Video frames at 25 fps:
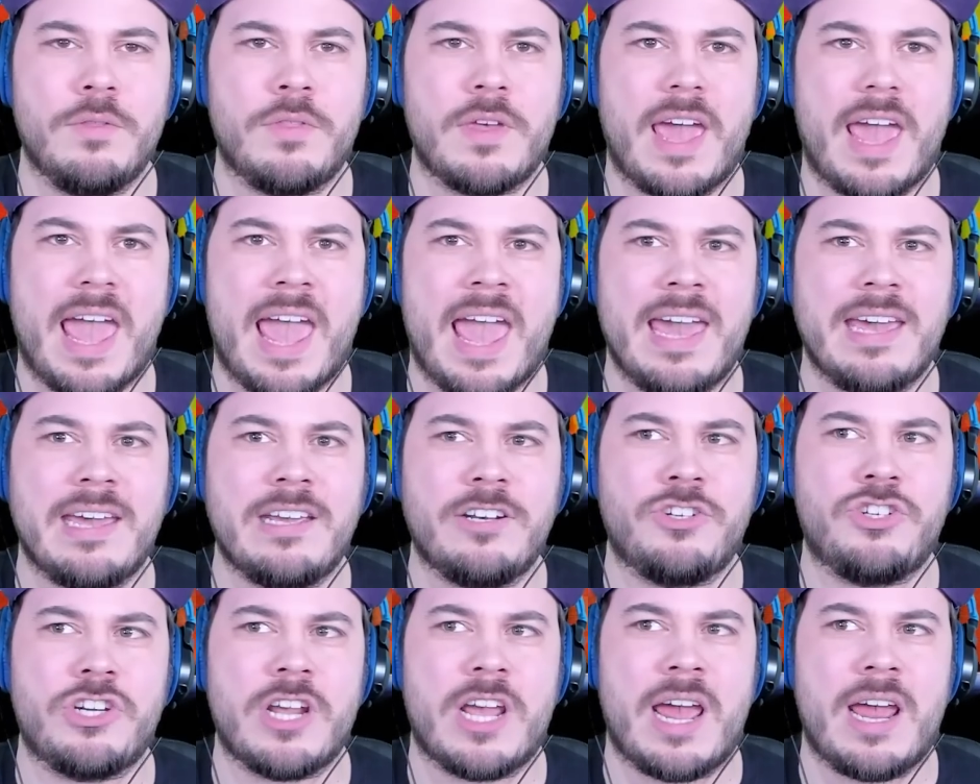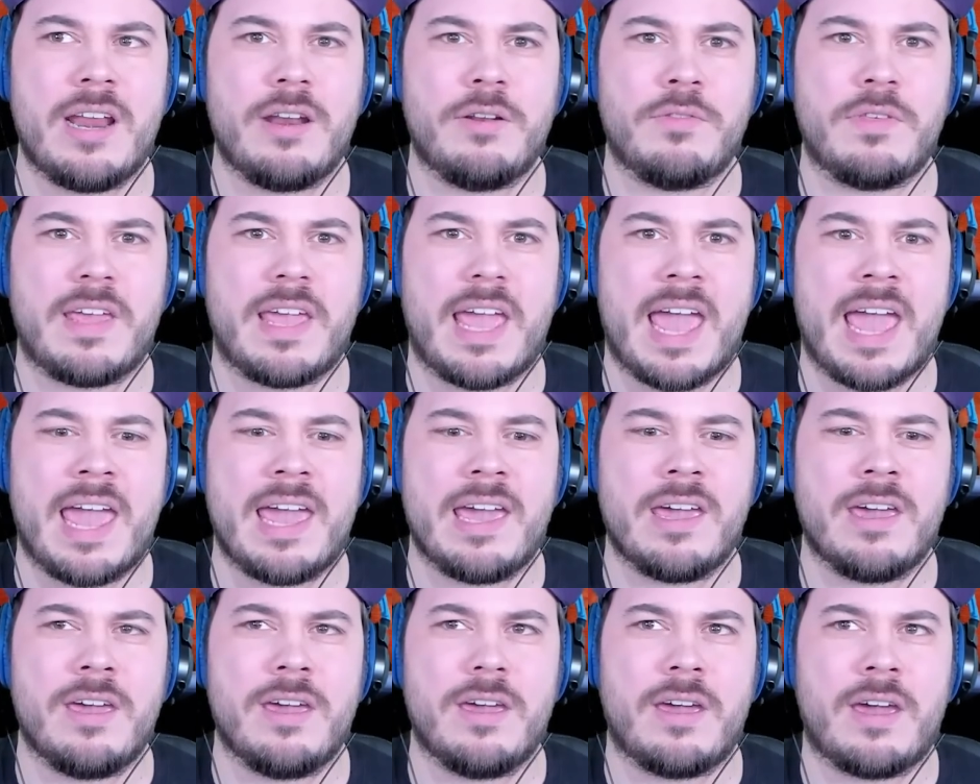The egg jet, the
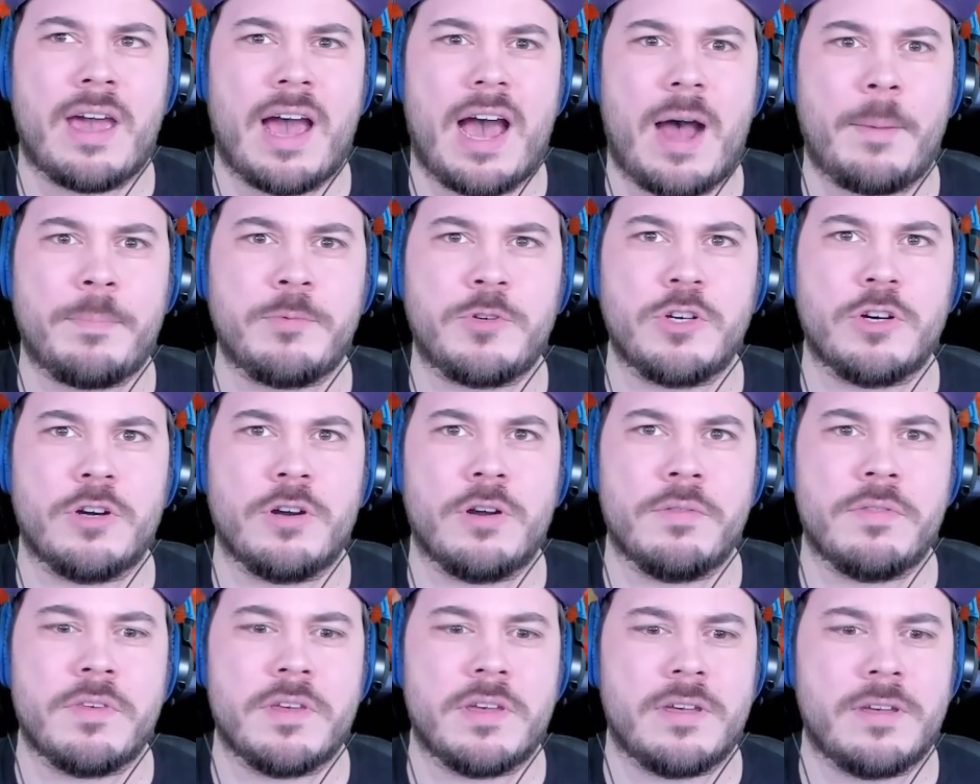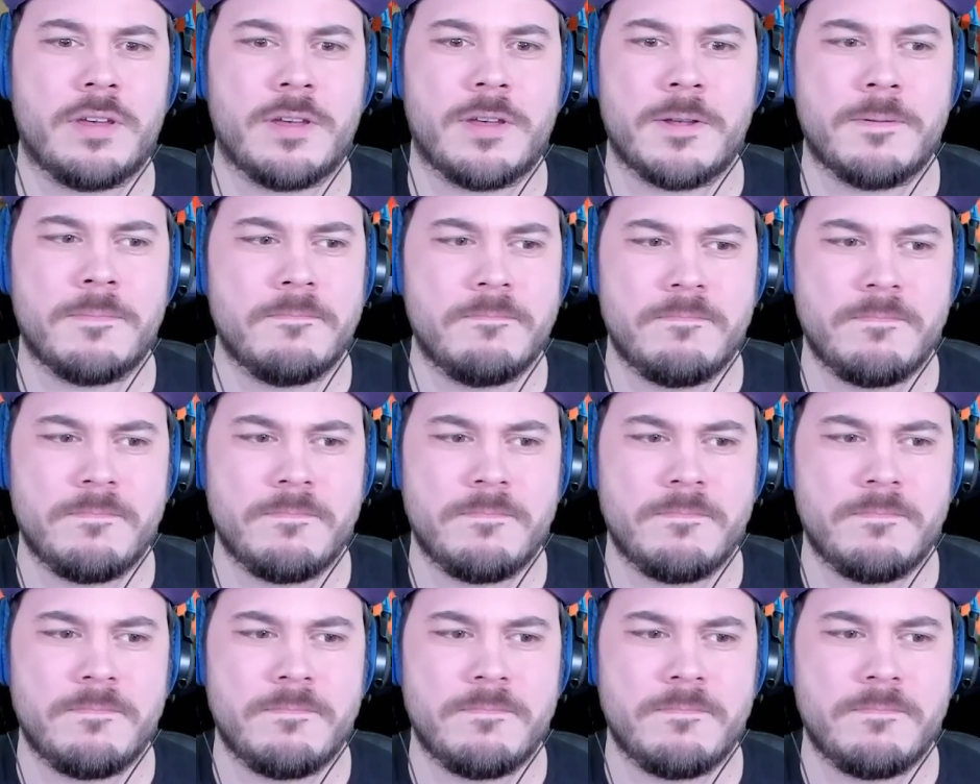egg copter, the